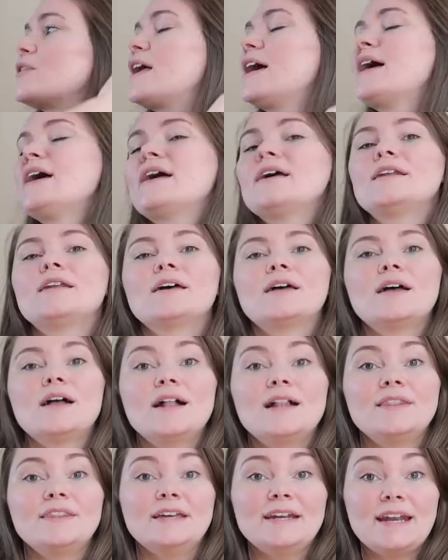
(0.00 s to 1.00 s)
then
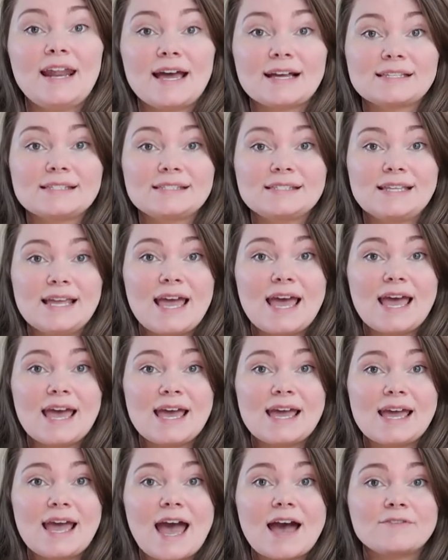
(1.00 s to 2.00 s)
the next
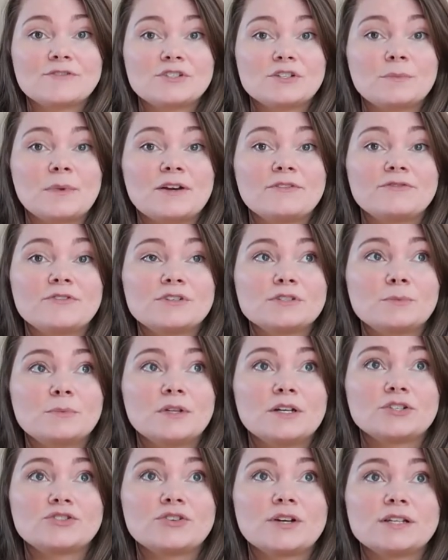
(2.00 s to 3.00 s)
day after my first
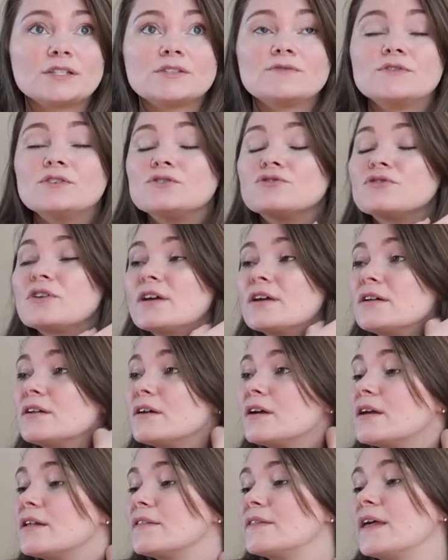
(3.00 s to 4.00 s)
blood transfusion,
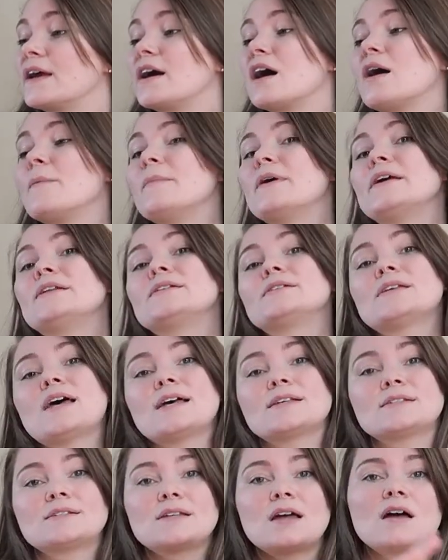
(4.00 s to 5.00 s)
they come in,
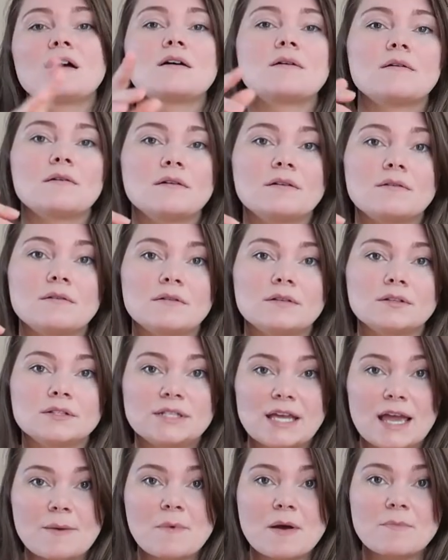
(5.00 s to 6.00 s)
test
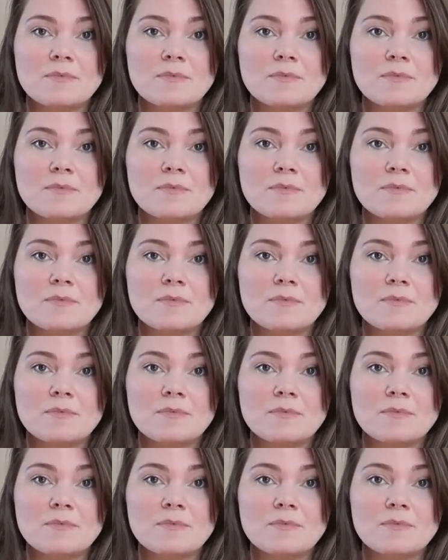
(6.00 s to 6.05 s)
take my